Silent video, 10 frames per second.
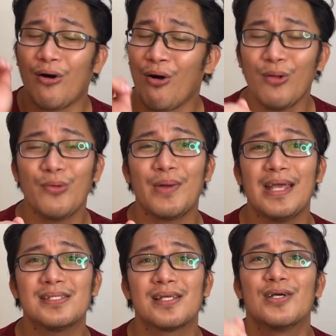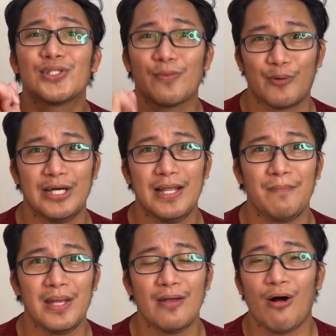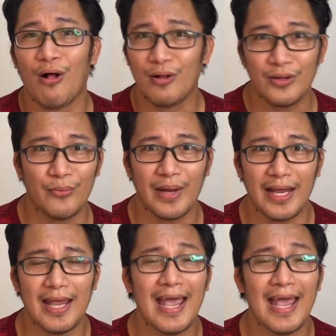always supporting me all the way.